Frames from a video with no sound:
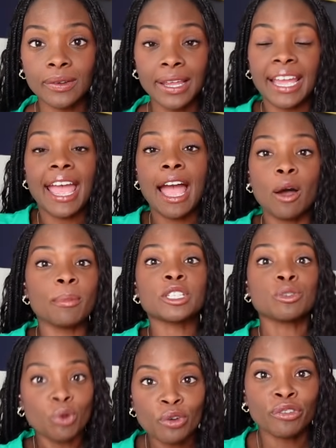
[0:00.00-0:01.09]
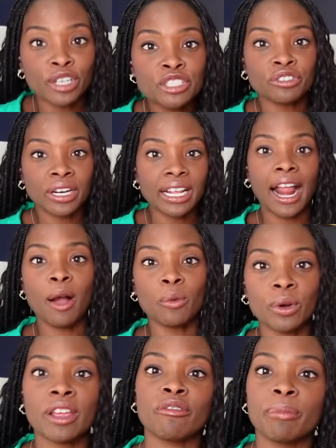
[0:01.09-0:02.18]
like how much more frustrated I
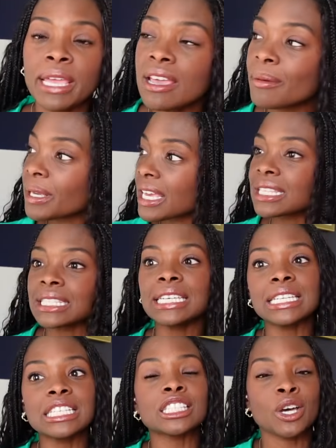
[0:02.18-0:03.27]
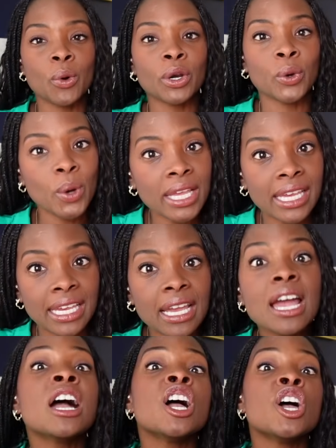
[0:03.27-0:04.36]
would have been, because it is so annoying